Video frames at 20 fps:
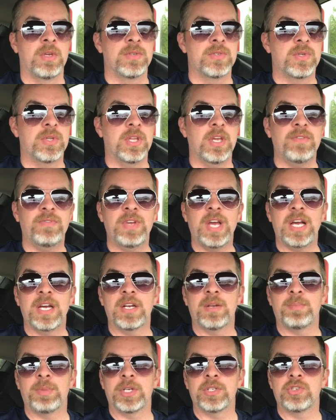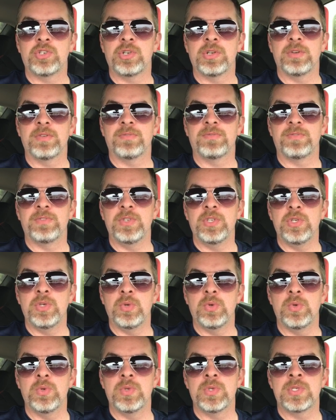So they've got a bunch of
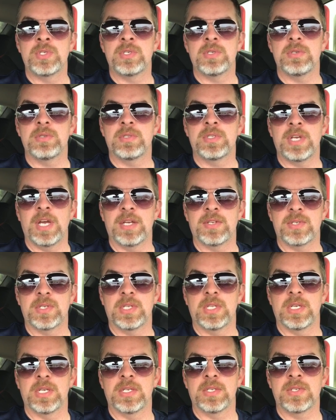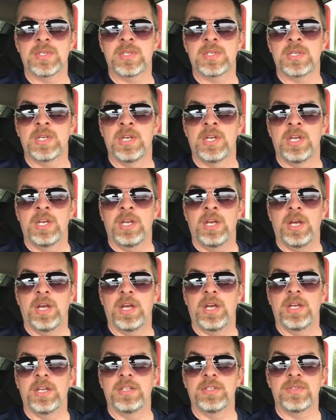used Teslas,
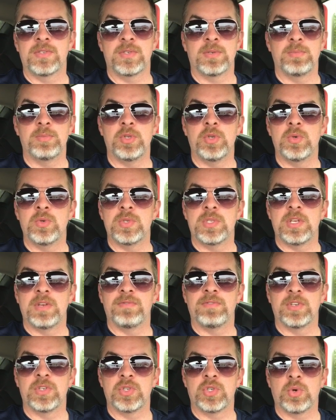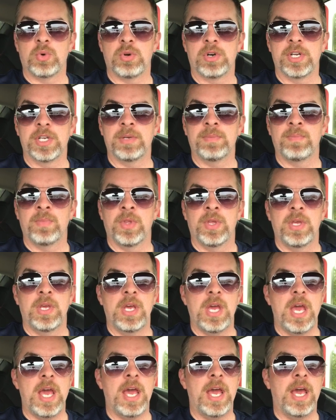uh, some used inventory.
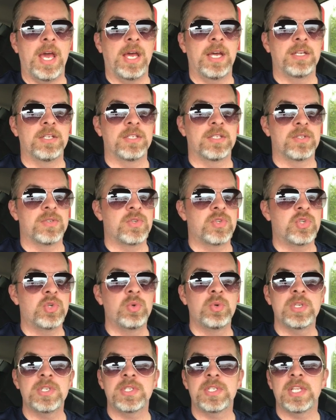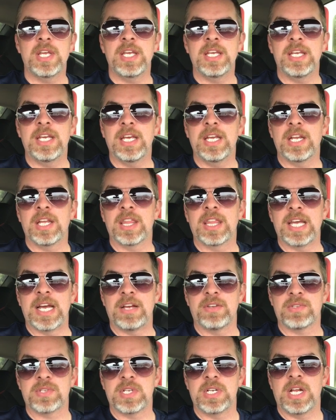And as soon as they get a
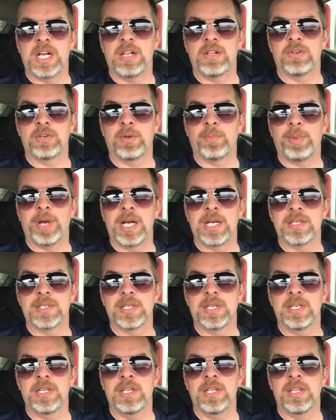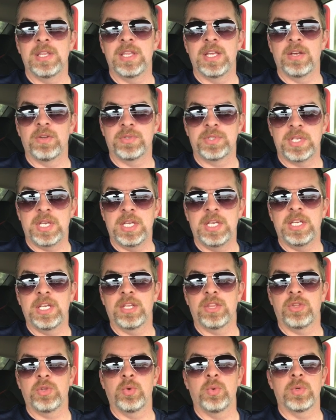$1,000 deposit, they'll take
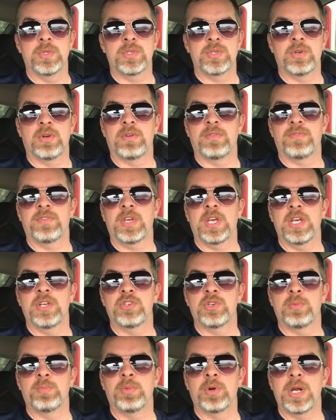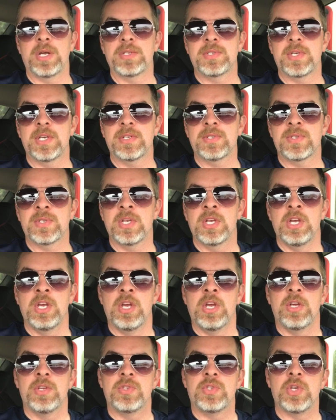it through its certification process.
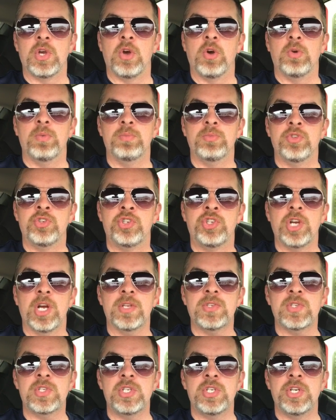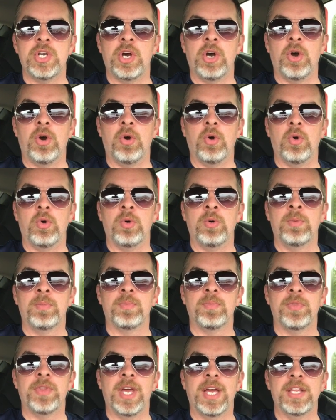So just know
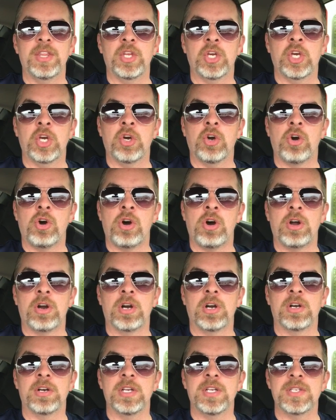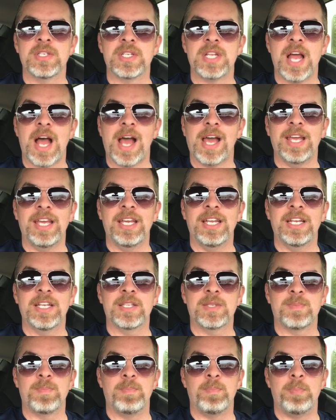that the car is not in
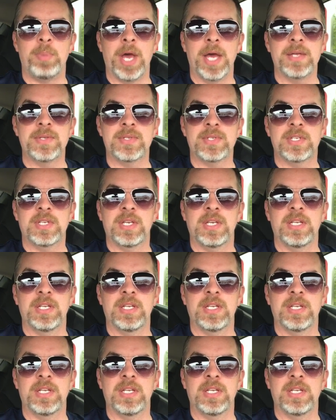its best